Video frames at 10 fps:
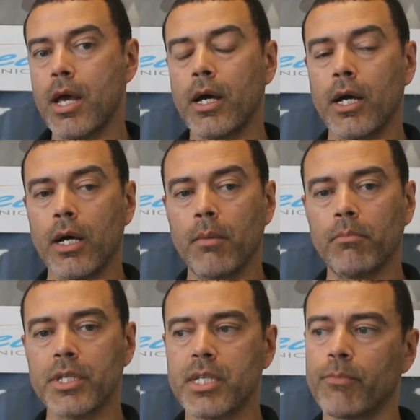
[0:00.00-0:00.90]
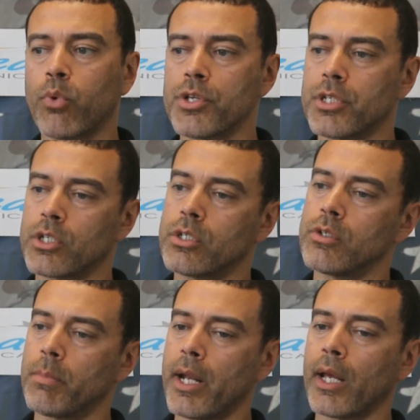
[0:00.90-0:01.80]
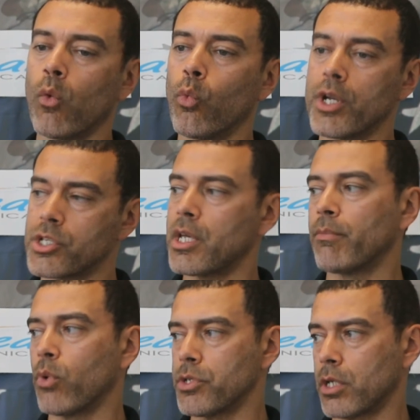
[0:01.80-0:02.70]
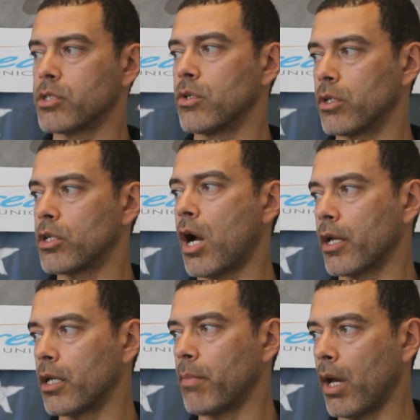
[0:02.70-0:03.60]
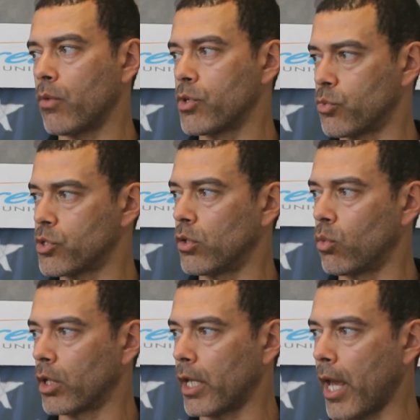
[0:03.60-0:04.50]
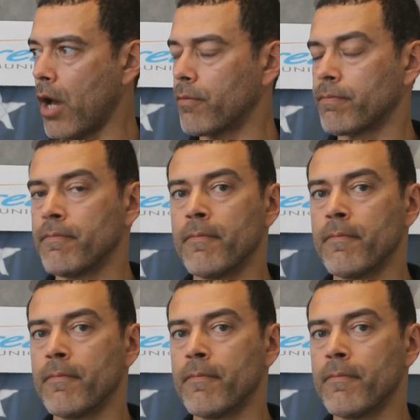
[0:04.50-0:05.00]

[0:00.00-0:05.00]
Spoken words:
But 7.62, depending on which 7.62 they're talking about, which we're still working out,